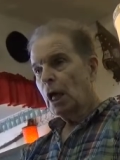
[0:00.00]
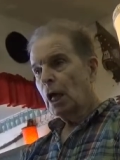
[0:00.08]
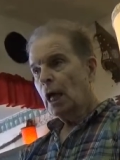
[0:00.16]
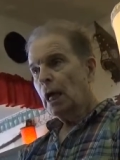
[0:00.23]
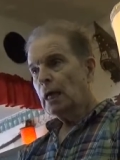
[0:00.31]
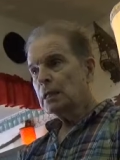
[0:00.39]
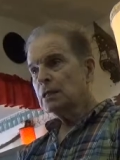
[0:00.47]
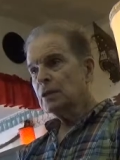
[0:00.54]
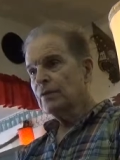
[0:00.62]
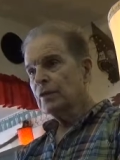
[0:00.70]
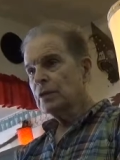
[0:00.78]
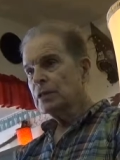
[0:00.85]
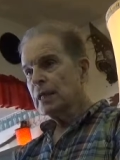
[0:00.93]
and it's the
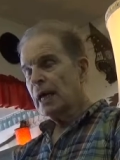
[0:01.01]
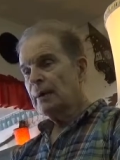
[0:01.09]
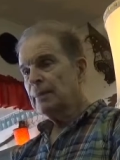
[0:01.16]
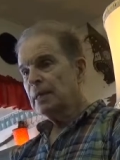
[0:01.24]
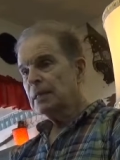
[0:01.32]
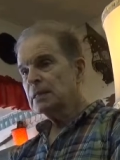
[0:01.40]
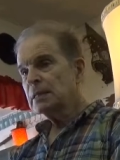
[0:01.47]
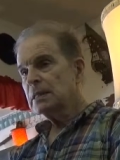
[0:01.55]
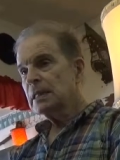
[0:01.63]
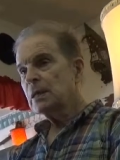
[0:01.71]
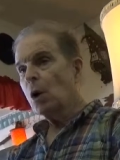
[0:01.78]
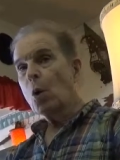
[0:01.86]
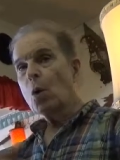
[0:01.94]
first time he's
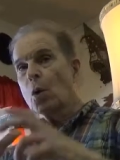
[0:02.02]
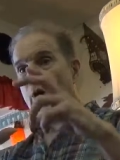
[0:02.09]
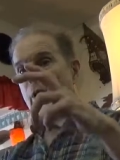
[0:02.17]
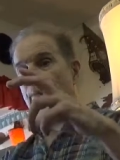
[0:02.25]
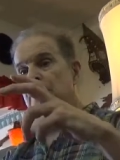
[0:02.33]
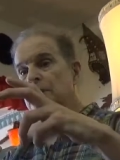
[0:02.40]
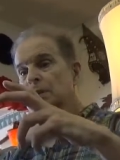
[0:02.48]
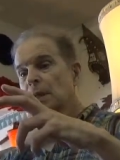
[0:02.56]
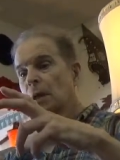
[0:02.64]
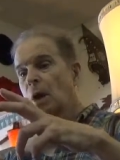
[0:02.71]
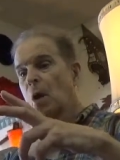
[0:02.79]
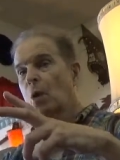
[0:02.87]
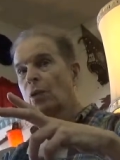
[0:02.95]
seen orbs
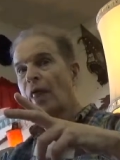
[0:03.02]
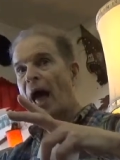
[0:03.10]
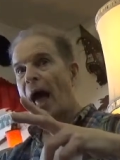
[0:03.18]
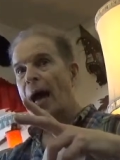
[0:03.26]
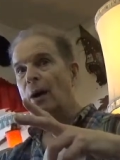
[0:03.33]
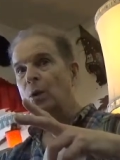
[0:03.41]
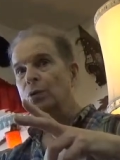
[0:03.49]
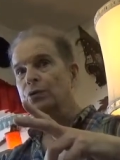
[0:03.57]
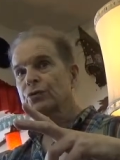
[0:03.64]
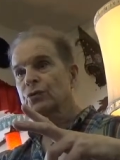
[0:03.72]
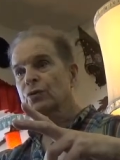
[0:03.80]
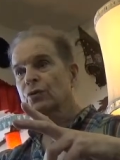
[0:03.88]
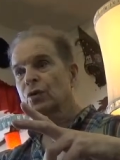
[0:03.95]
on the
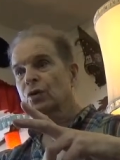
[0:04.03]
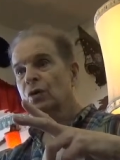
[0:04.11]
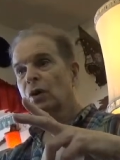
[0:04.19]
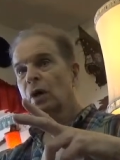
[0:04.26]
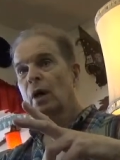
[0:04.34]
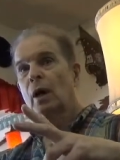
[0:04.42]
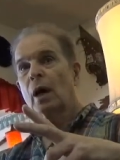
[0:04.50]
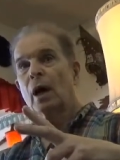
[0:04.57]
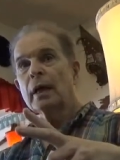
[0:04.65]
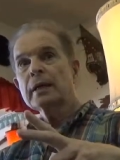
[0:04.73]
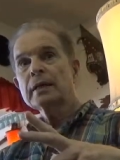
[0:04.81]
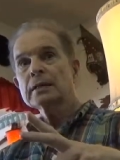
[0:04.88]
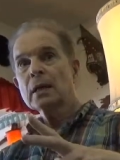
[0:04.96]
house.
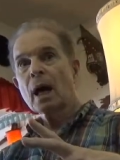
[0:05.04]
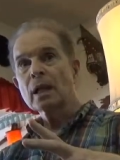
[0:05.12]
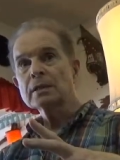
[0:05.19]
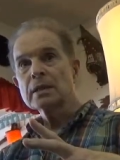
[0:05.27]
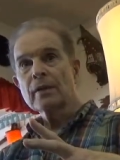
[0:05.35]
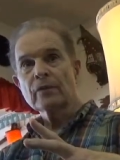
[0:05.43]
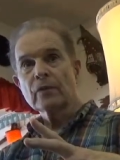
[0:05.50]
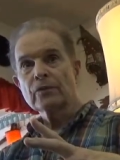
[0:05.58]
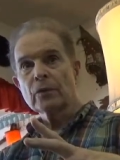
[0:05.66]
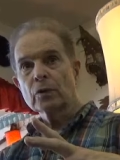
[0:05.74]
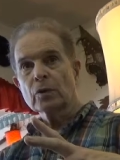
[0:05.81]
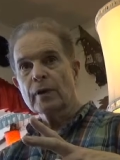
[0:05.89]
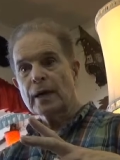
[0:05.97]
And he's got several
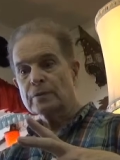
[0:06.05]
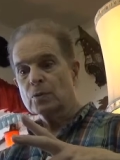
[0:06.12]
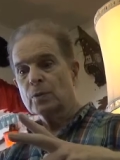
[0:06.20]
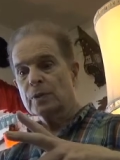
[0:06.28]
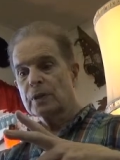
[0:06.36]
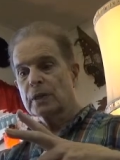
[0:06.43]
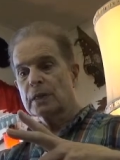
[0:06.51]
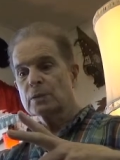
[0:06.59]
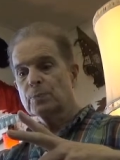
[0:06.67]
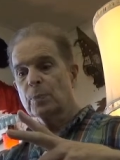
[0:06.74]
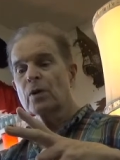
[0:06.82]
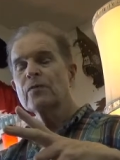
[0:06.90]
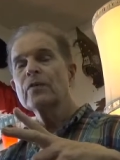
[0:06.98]
photographs with these
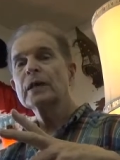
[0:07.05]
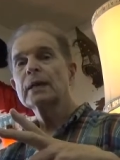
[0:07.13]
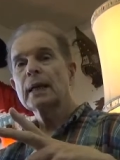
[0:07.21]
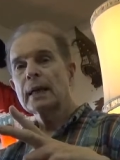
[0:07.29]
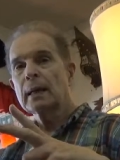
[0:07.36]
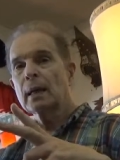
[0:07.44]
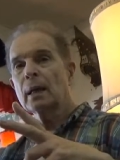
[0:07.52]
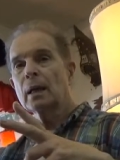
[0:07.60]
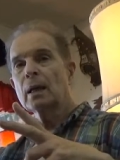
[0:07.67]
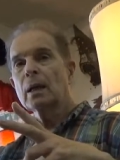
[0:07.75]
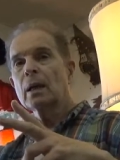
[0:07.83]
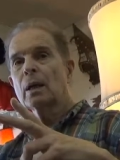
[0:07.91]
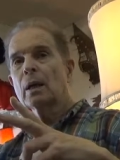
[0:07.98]
perfectly,
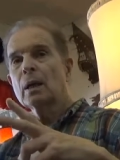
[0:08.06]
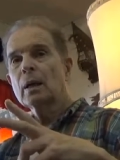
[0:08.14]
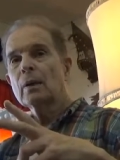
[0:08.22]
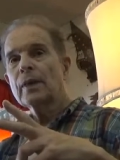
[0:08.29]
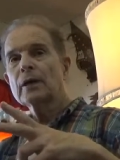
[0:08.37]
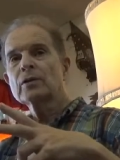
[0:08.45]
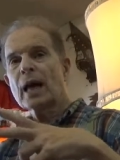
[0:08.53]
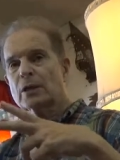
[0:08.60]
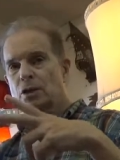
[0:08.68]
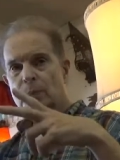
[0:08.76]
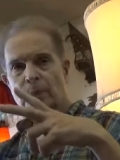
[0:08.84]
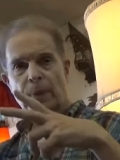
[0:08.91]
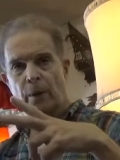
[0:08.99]
they're like
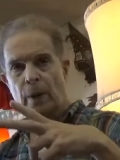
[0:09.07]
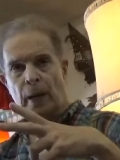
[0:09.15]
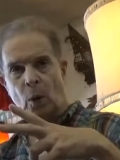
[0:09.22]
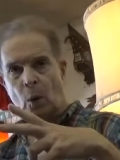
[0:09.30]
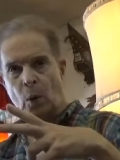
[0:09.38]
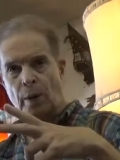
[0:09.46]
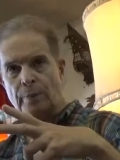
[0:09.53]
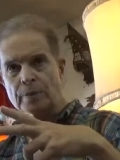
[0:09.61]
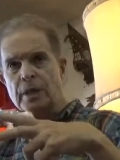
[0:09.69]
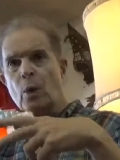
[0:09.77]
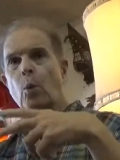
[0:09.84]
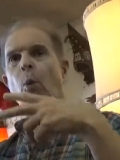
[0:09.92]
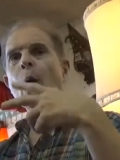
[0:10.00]
spirit orbs.
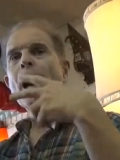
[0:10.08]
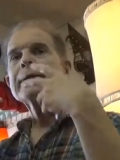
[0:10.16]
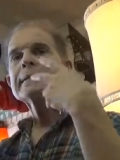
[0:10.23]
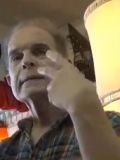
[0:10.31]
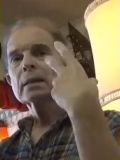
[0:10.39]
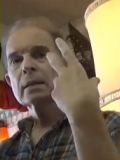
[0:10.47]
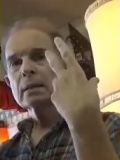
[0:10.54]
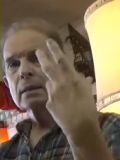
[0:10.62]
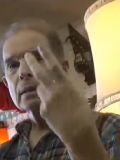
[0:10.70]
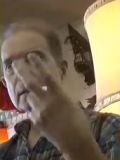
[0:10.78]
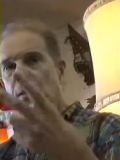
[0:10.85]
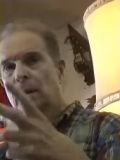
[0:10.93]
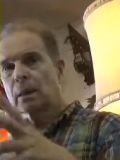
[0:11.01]
They're white,
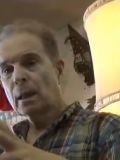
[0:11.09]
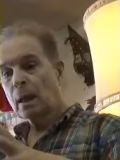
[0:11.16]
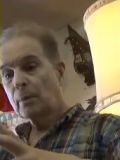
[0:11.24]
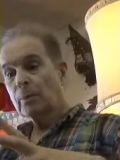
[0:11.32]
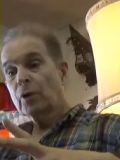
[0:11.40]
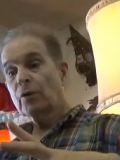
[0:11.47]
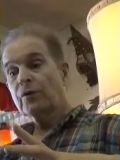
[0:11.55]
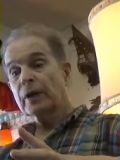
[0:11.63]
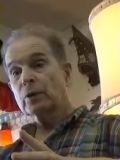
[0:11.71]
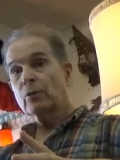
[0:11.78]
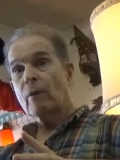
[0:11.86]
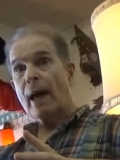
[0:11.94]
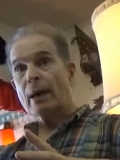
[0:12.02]
perfect
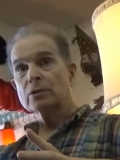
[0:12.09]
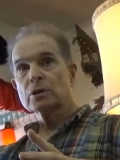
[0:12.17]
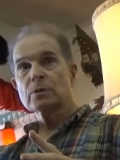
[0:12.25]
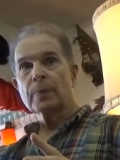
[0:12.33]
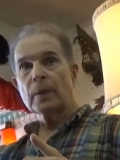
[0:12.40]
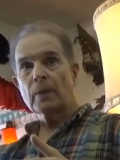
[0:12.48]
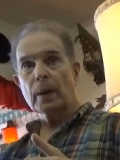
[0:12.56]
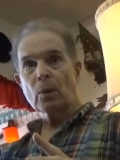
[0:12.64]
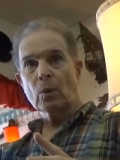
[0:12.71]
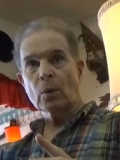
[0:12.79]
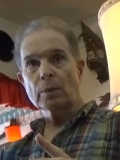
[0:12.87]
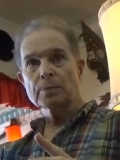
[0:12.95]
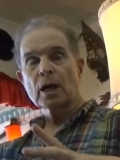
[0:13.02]
round spirit
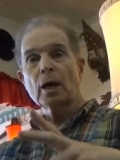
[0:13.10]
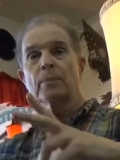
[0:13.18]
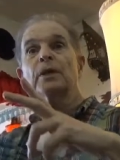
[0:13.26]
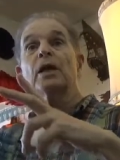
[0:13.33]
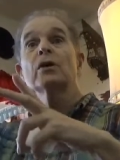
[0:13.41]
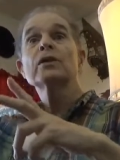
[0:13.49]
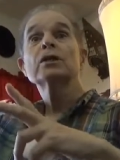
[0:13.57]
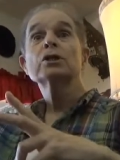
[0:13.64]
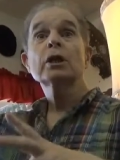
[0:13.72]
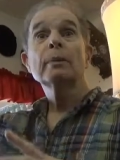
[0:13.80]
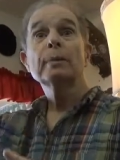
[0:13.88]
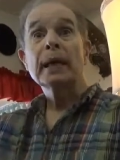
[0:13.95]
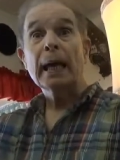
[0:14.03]
orbs I up get, near the
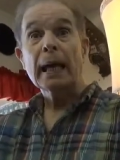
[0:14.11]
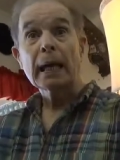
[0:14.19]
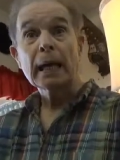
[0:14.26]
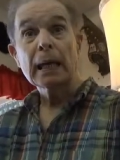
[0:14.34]
chimney.